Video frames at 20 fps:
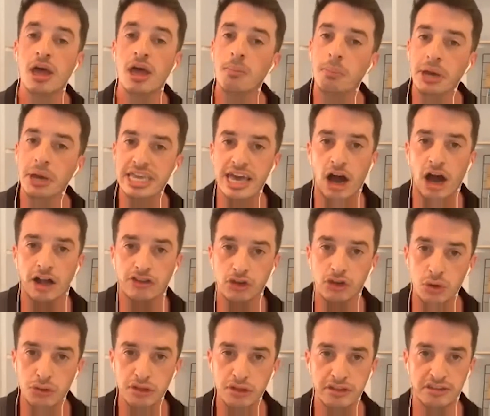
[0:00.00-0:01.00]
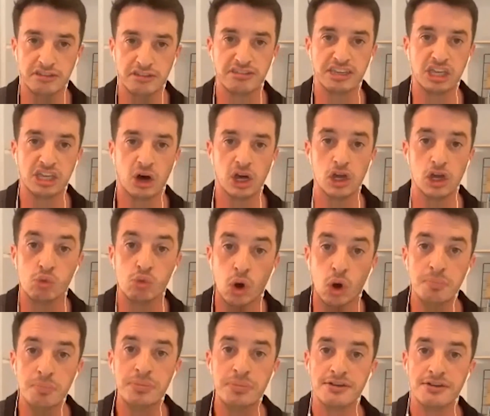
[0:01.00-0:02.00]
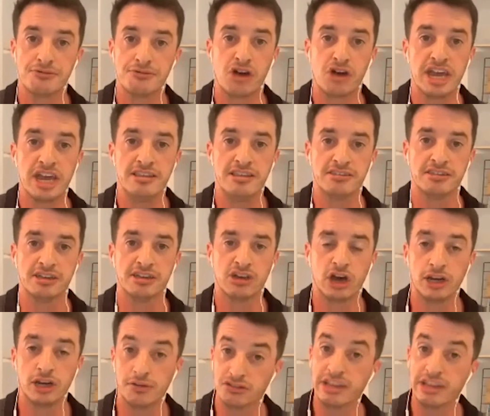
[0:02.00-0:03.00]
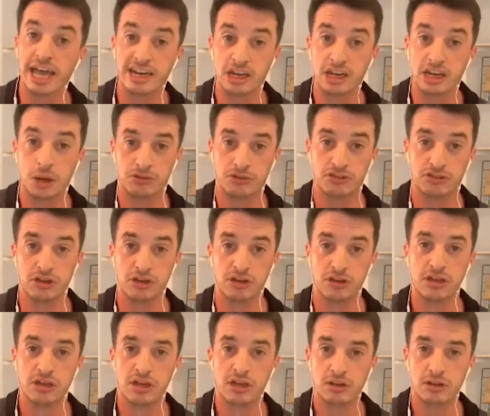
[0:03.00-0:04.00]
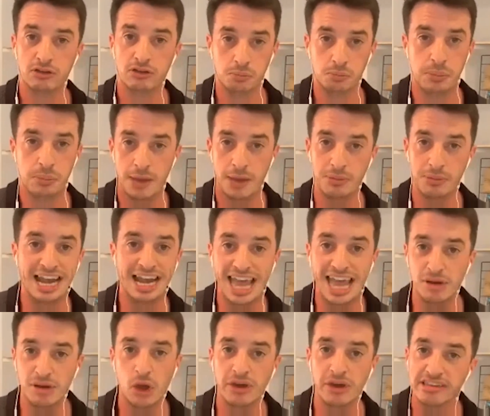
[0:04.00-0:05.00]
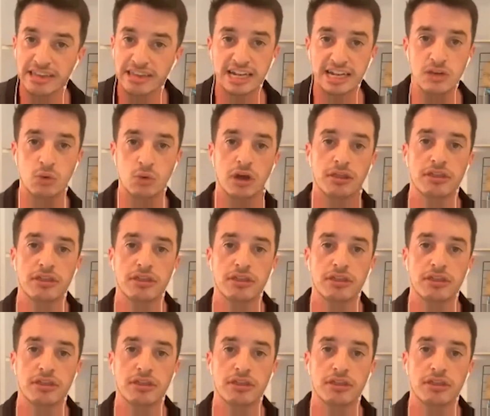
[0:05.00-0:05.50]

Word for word: But yeah, I do think this is a guy who won't be afraid to kind of stand up to, to Pep and let him know exactly what he